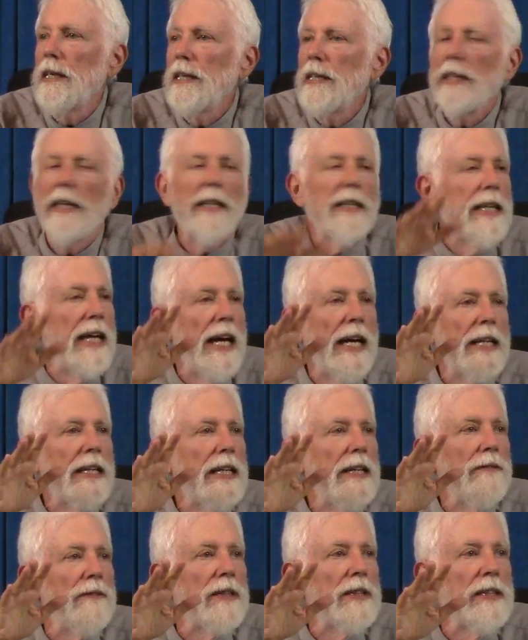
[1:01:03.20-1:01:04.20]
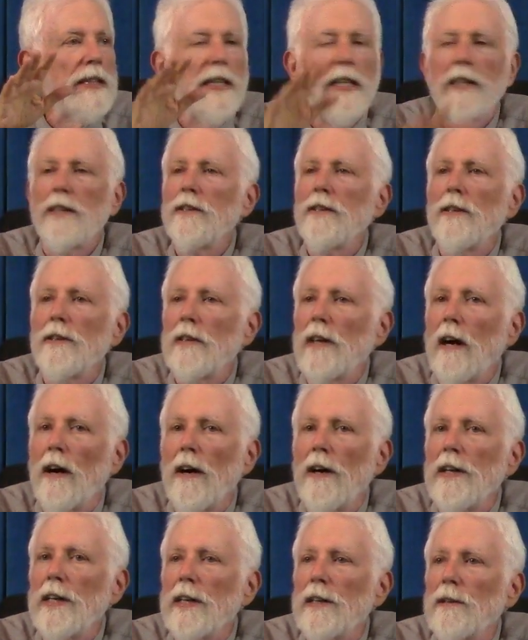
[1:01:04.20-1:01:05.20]
You can't even get your
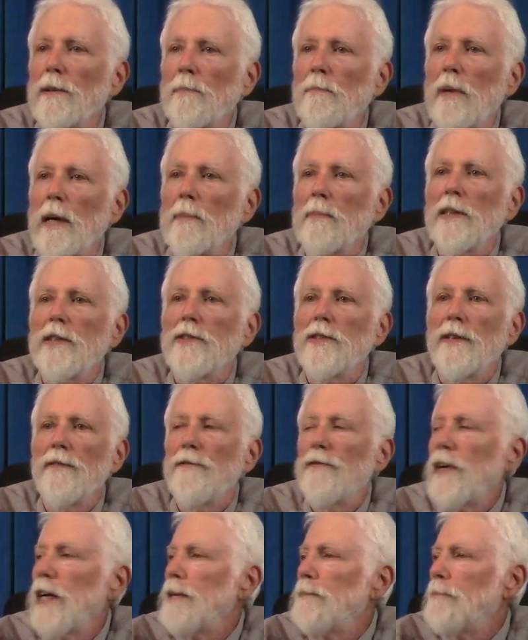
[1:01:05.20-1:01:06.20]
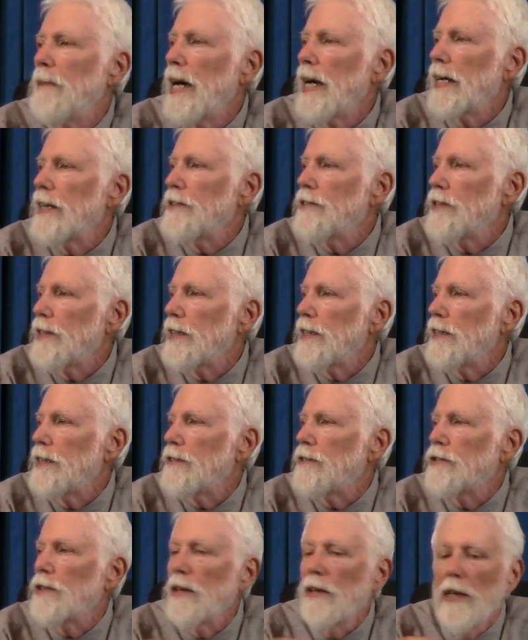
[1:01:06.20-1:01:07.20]
article published in Fate magazine.
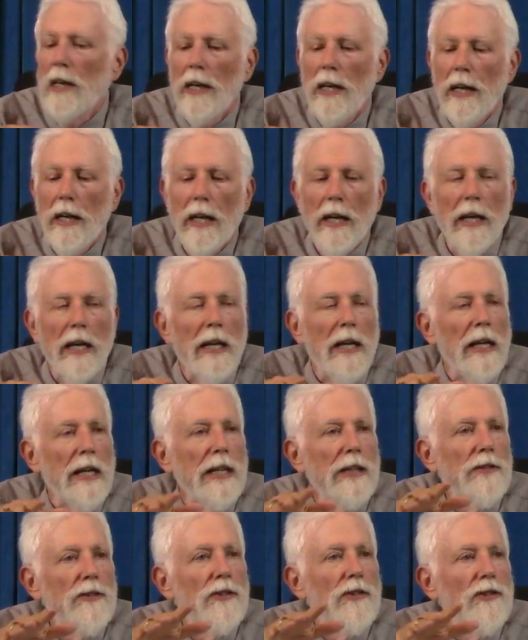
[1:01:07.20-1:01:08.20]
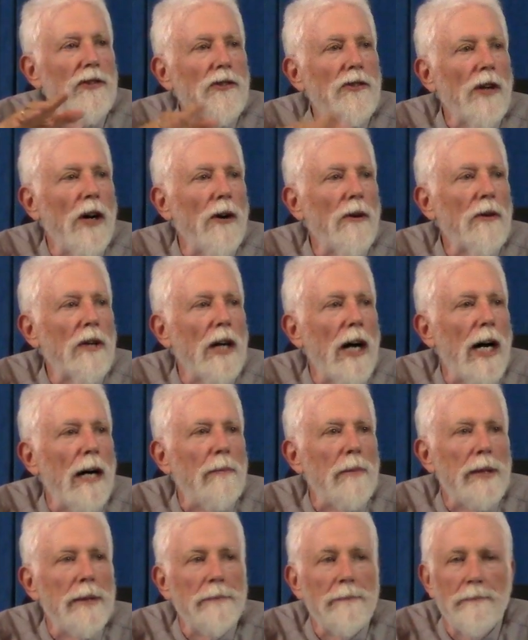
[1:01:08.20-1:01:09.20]
It's so
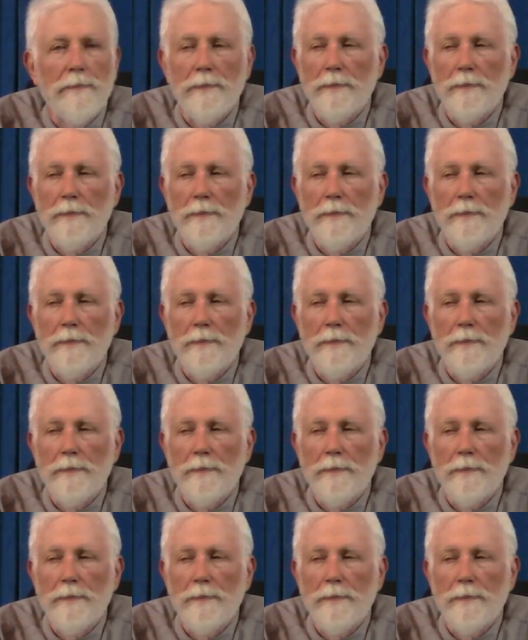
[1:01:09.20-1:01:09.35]
common.